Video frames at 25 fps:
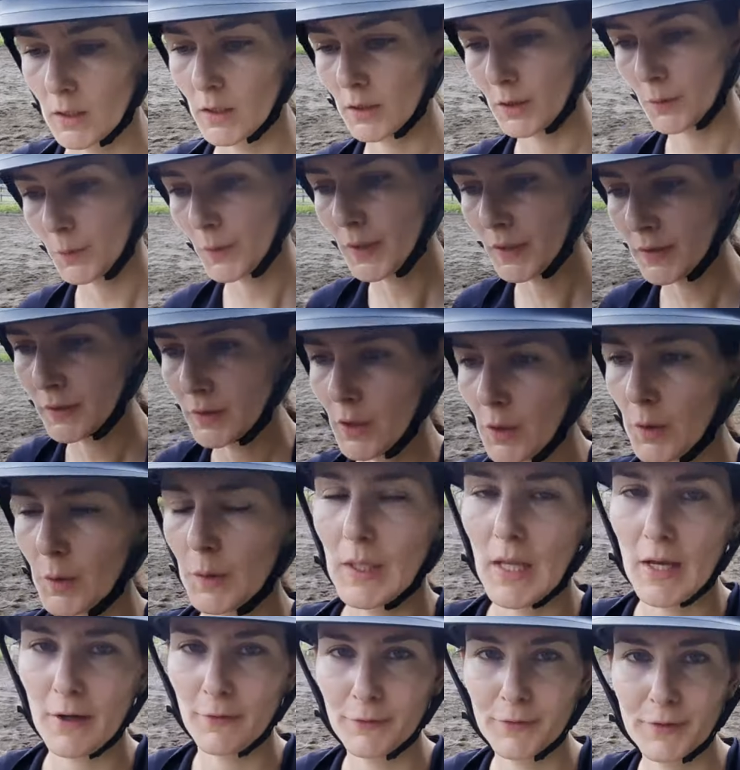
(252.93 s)
Gonna work the
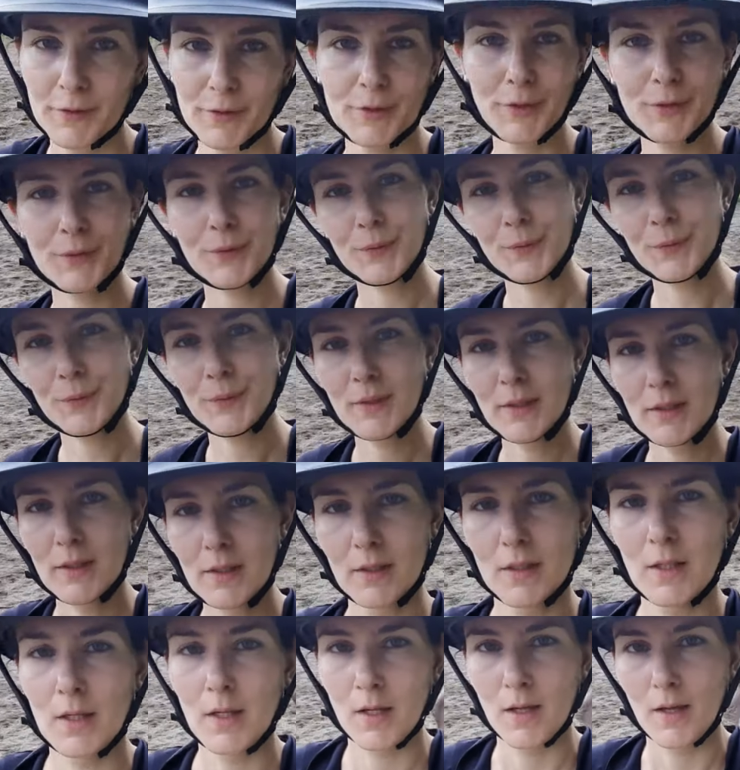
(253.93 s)
whole afternoon.
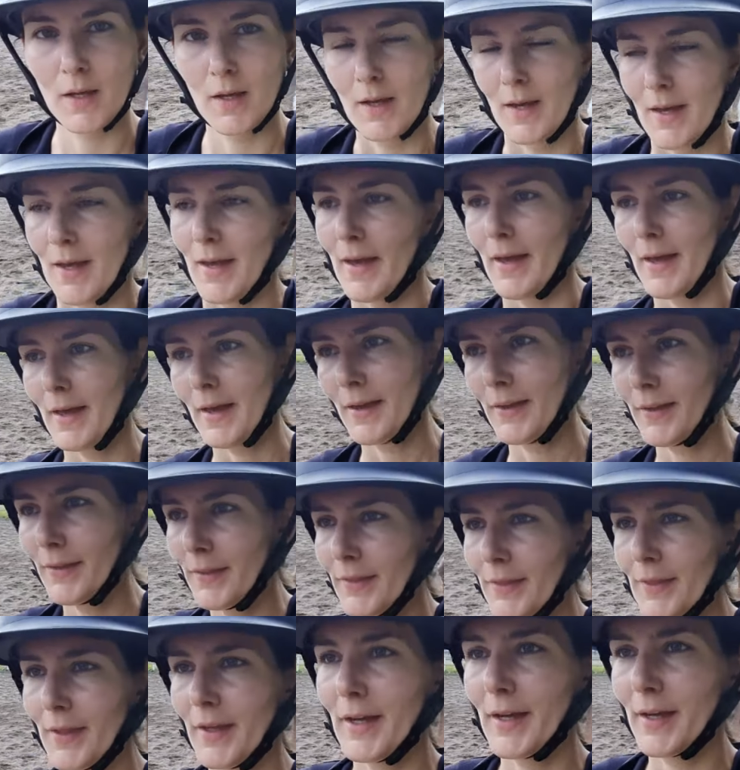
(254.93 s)

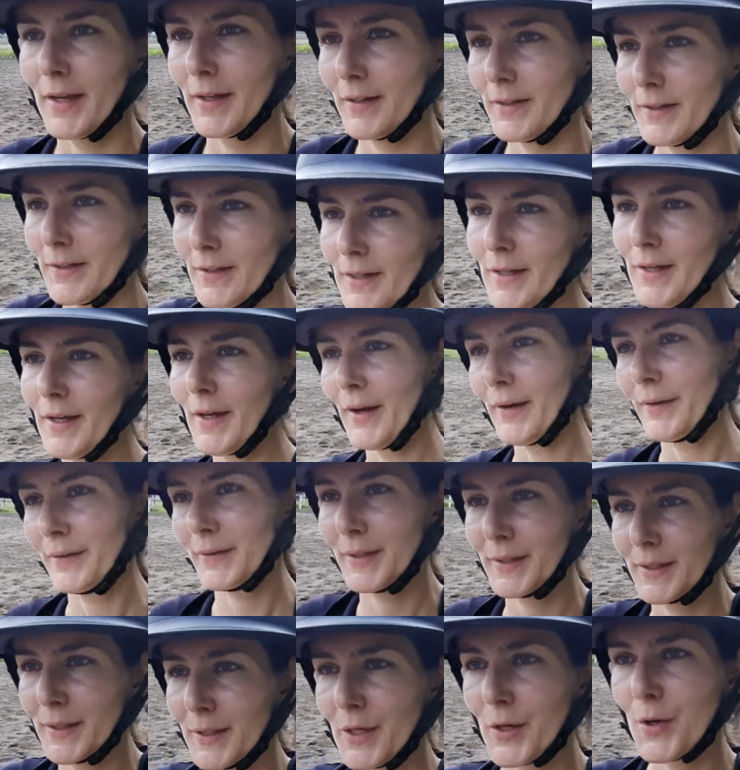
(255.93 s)
And then I'm
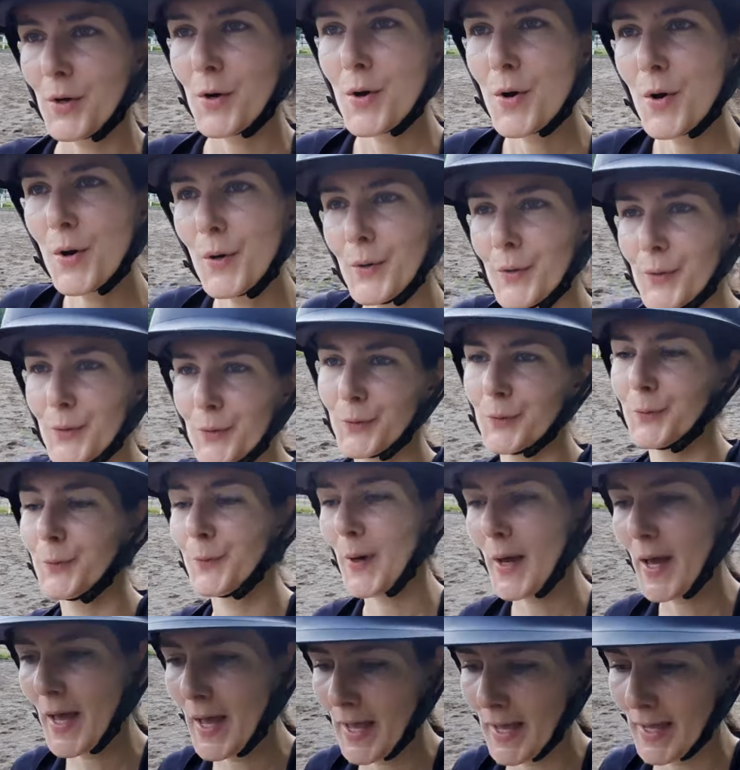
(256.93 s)
gonna go
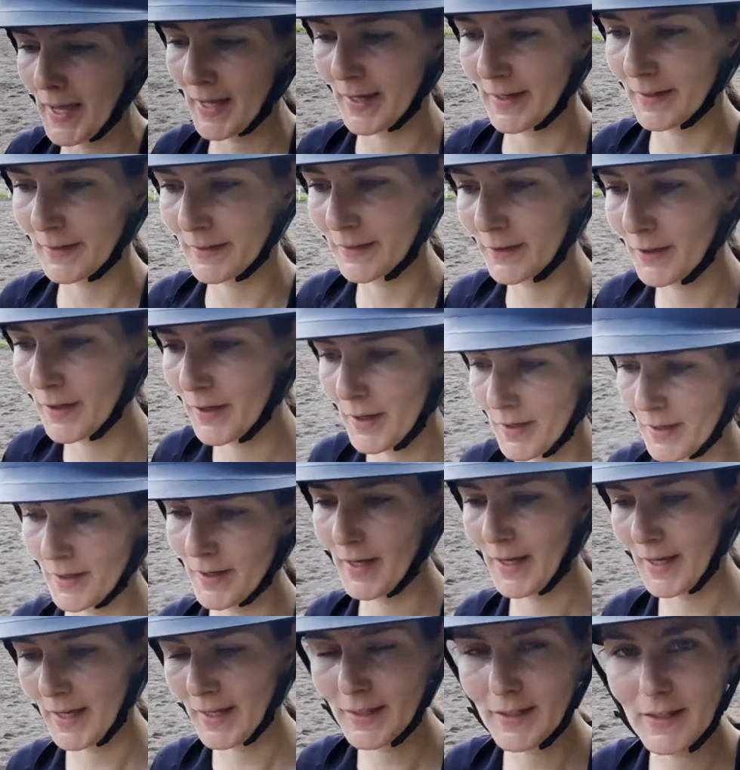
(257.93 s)
home and
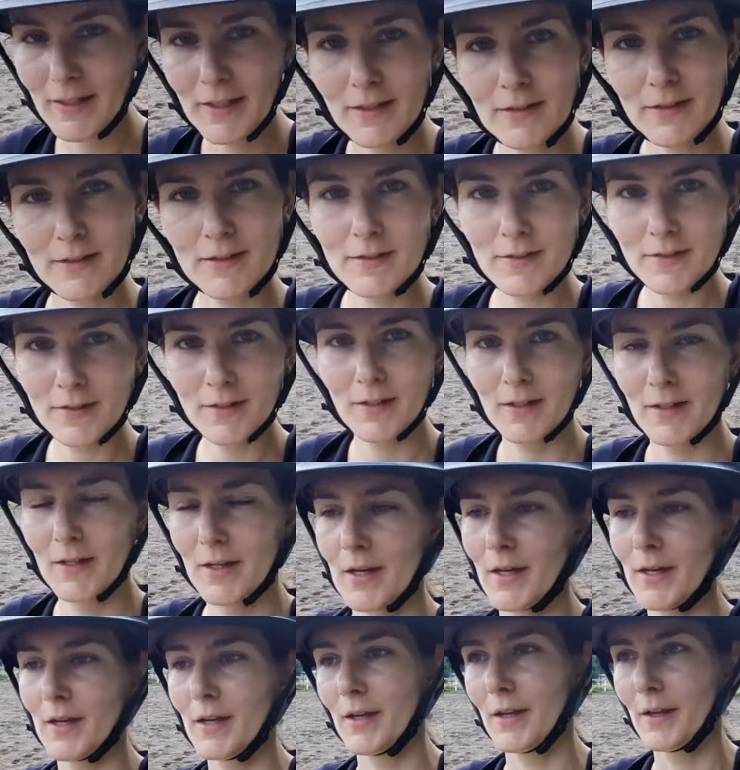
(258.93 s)
edit
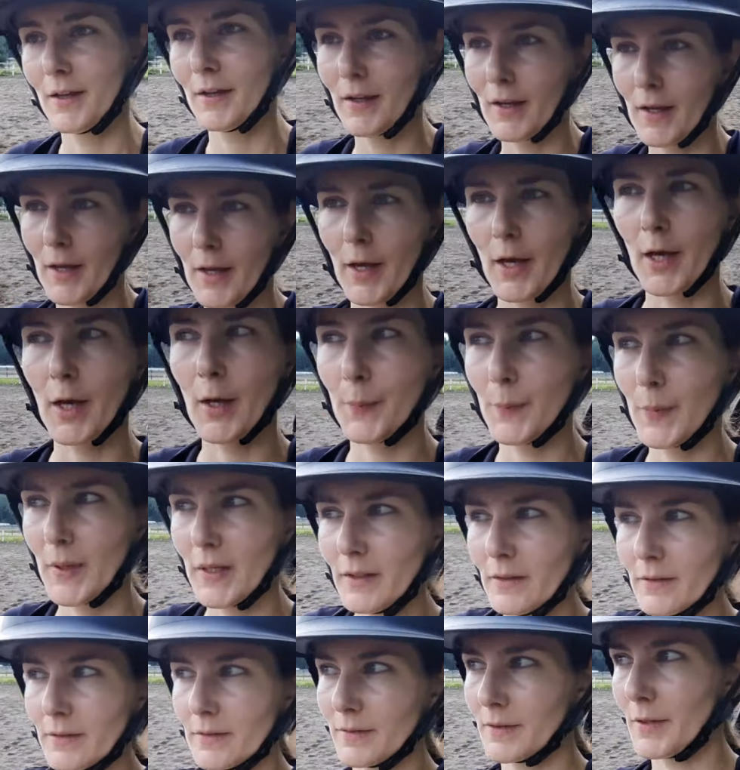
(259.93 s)
a
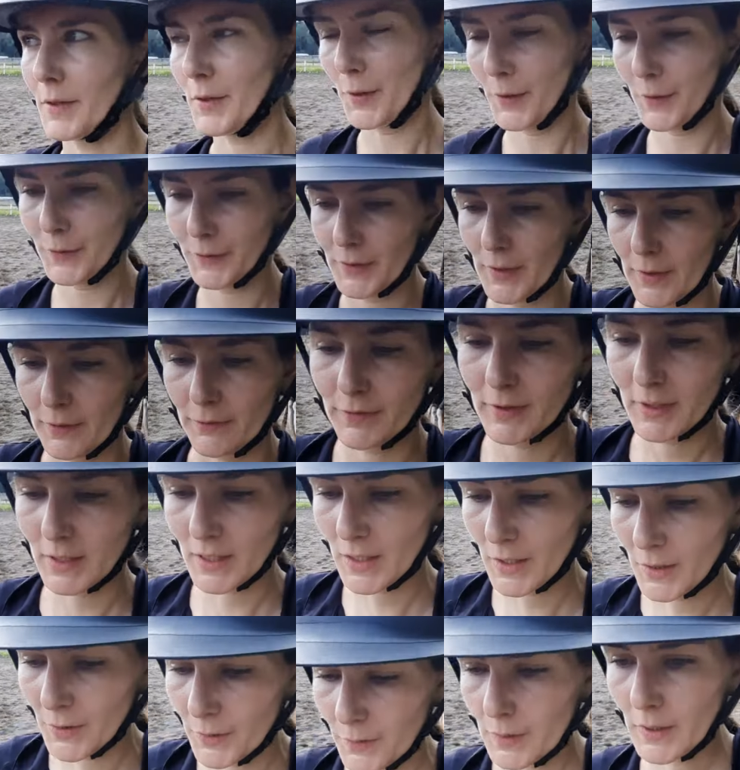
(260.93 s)
bit on a
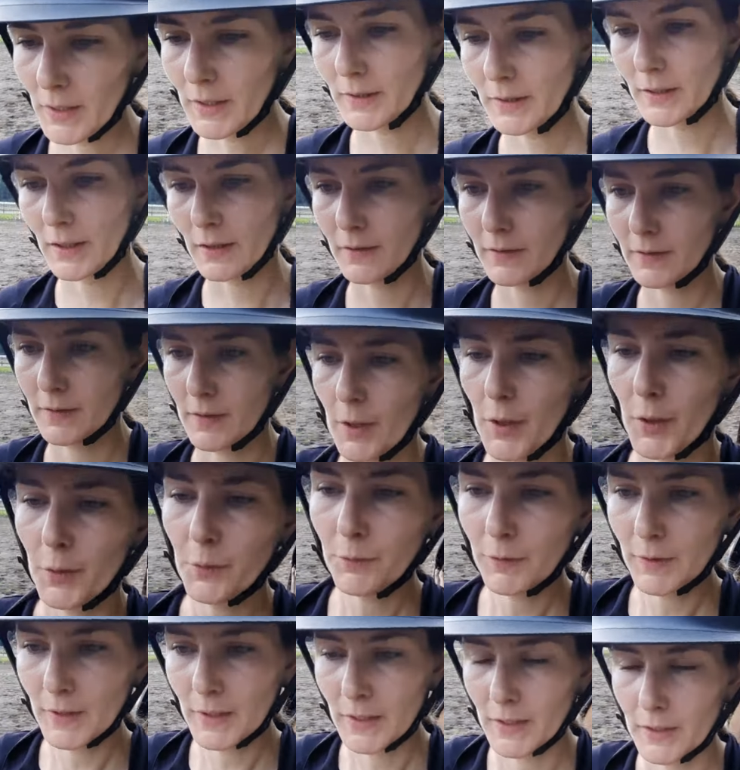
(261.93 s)
video that's
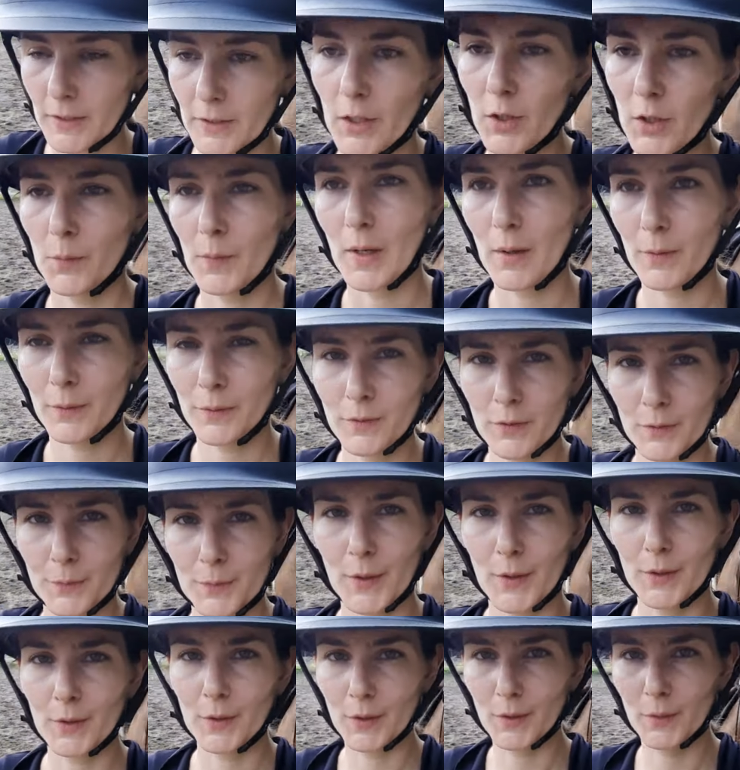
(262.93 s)
hopefully gonna come out
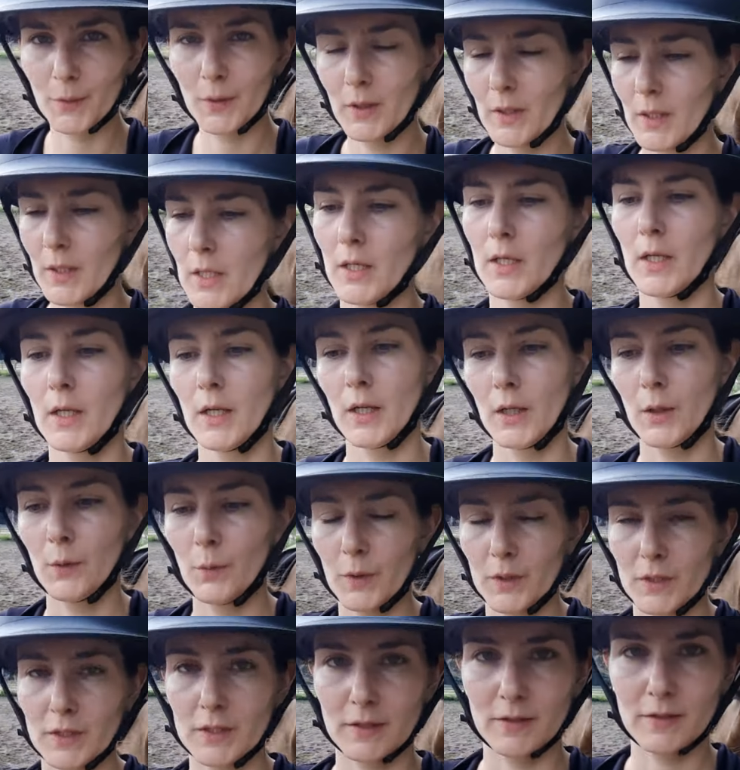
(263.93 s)
tomorrow,
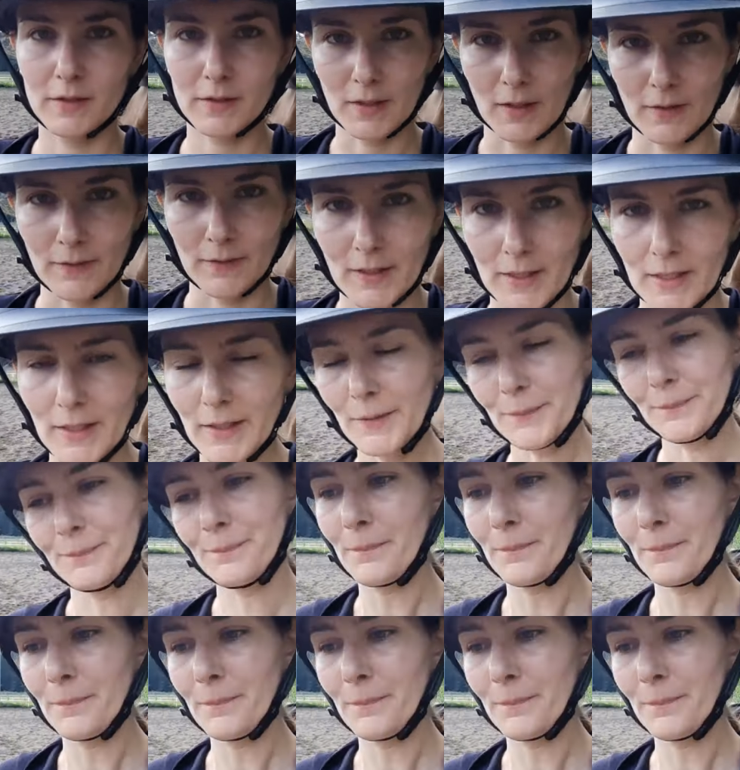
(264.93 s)
which is Sunday.